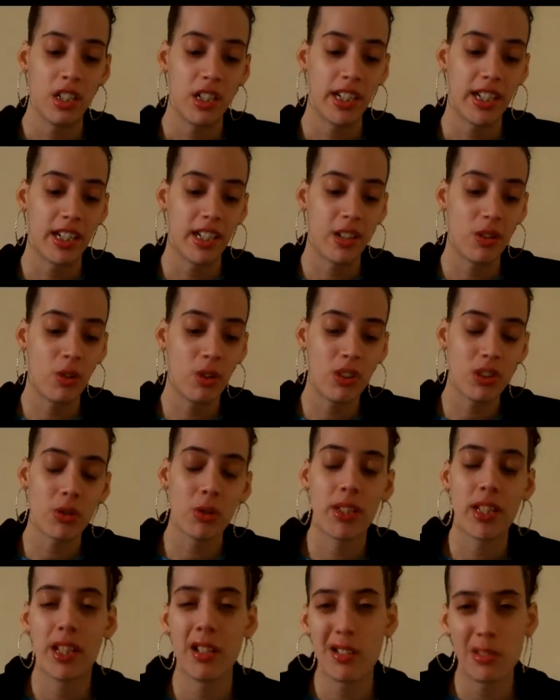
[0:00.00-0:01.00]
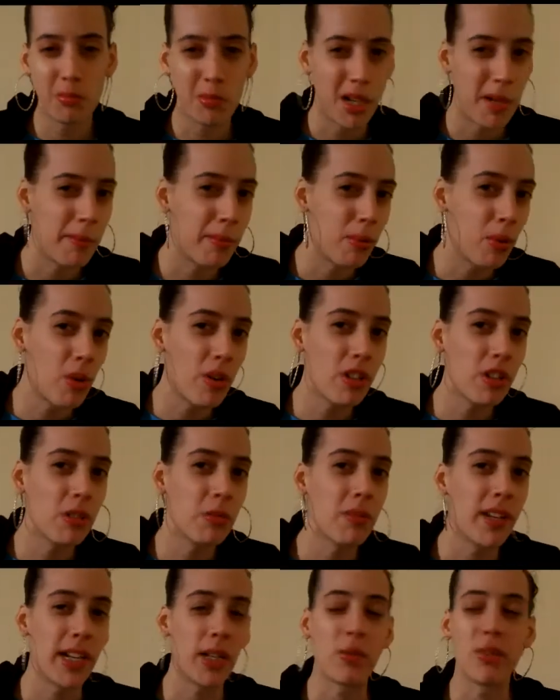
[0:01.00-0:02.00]
And it also kills my boredom.
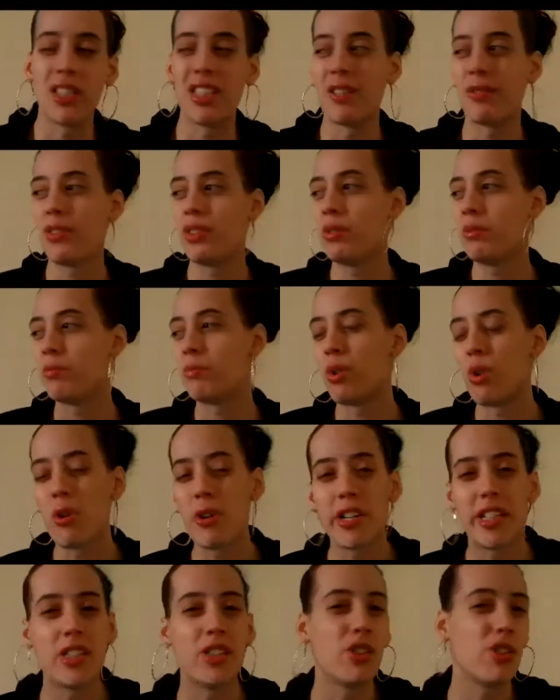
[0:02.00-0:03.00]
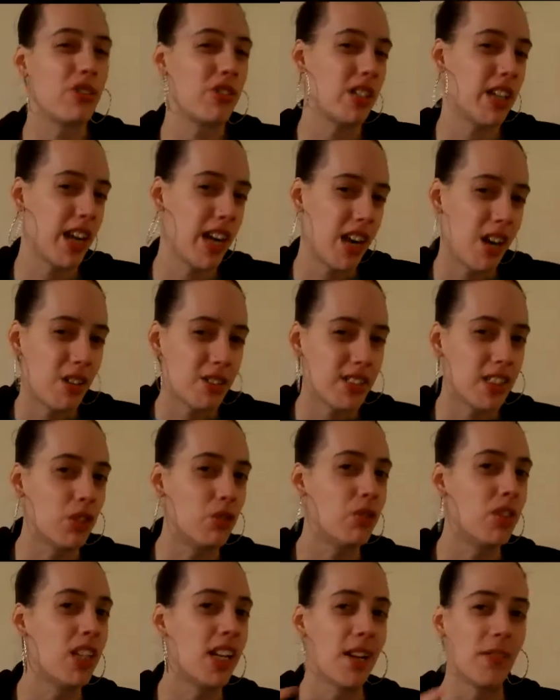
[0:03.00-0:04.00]
Like whenever you're bored and you're in your house and
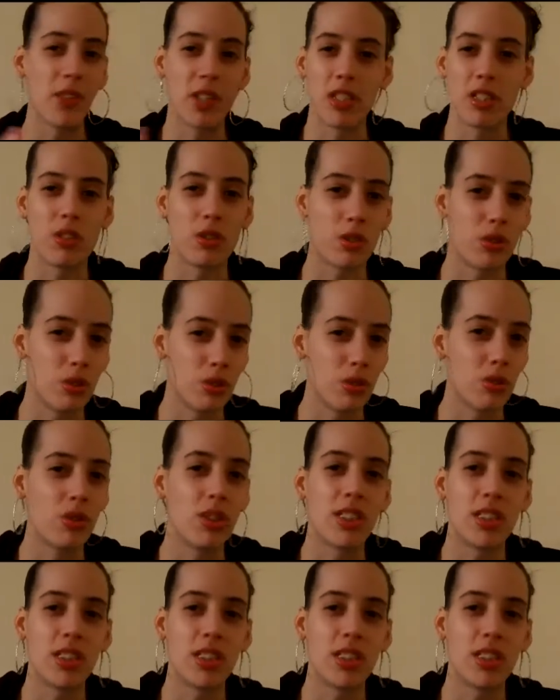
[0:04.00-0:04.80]
you really have nothing to do,